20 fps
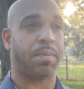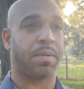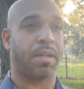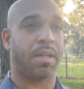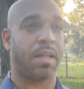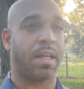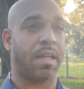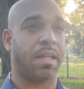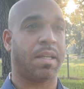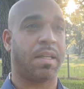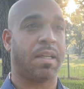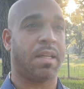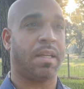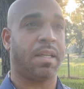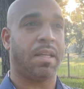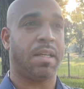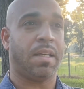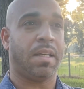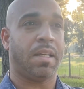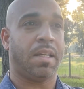and like
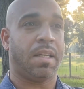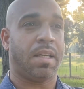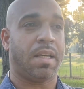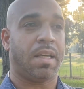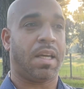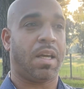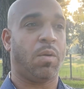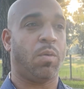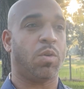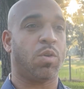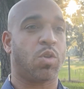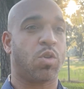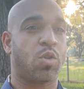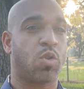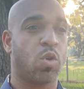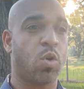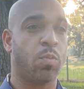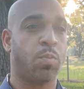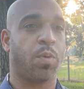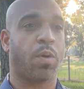it was
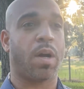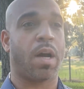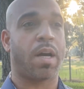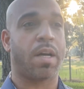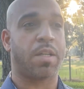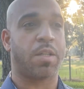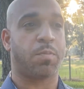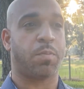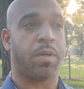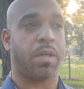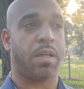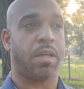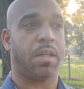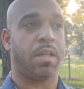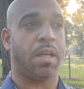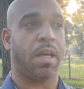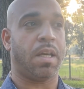super high speed,